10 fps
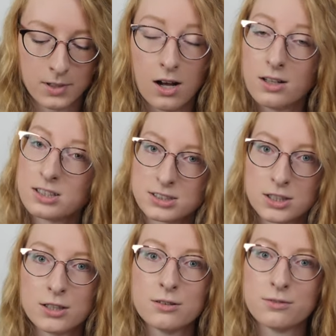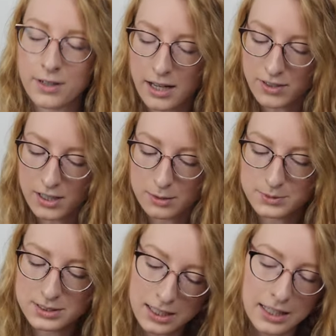Hollister, five
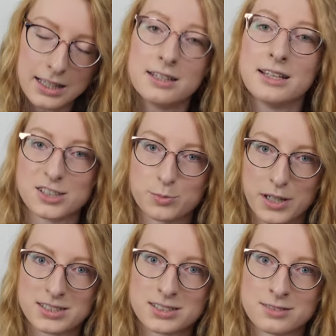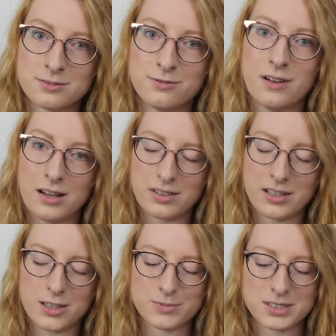items. And Express, five
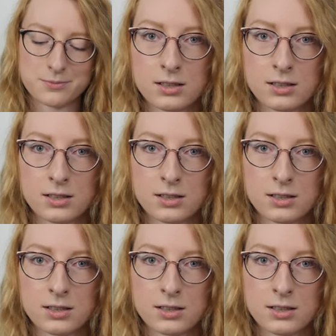items.